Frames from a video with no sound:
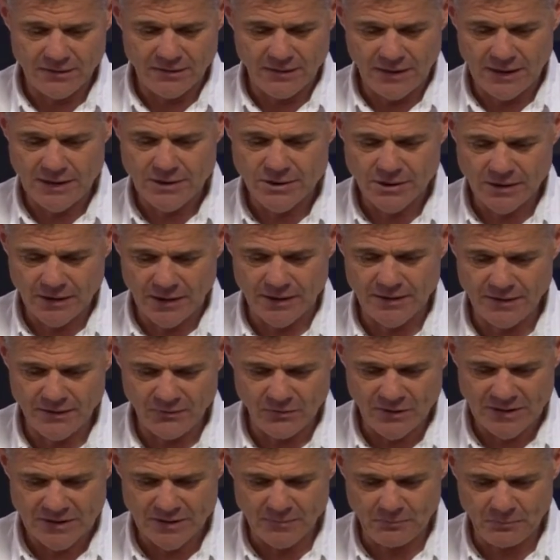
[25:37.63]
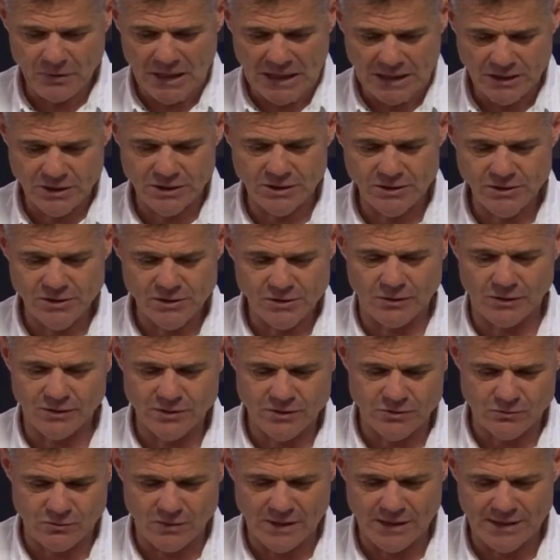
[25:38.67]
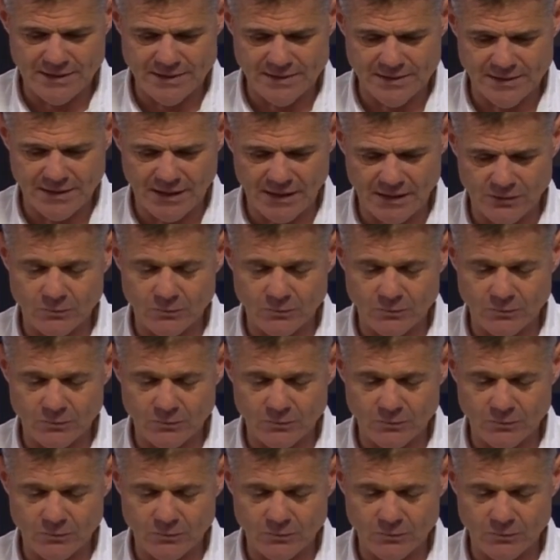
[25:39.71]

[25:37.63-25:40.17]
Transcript: each other, when the passion starts rising,